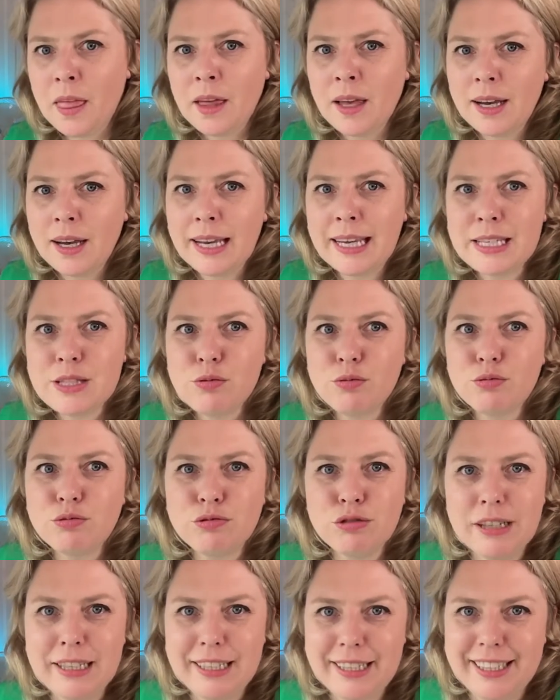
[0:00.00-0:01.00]
It's
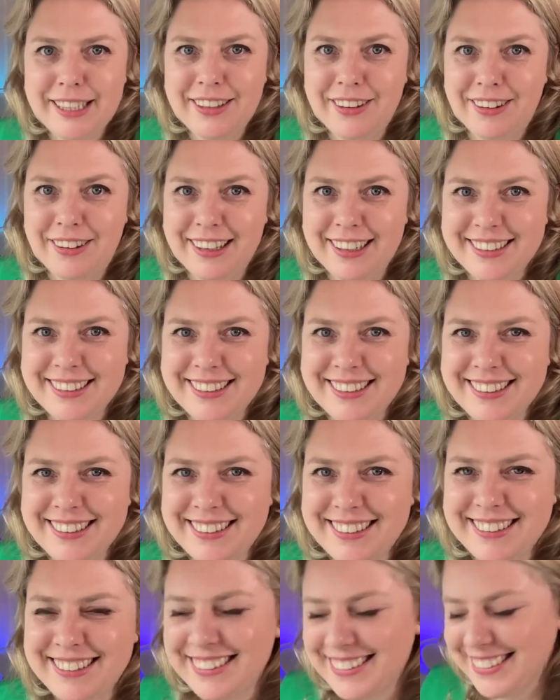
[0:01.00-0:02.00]
really nice.
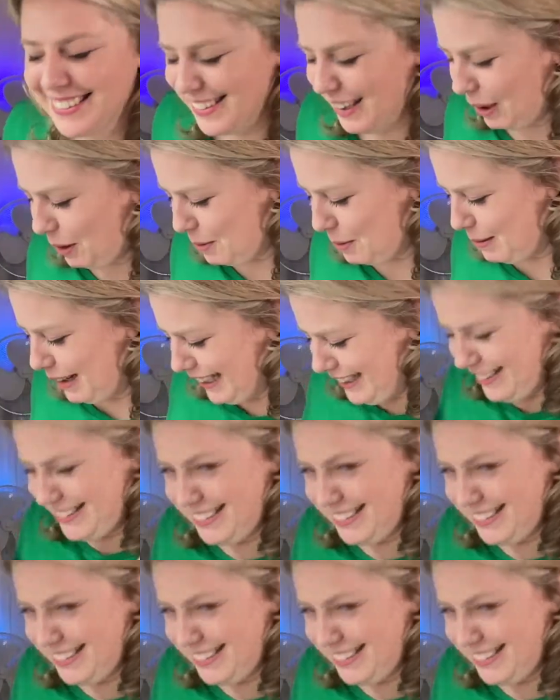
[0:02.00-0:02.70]
Oh my God.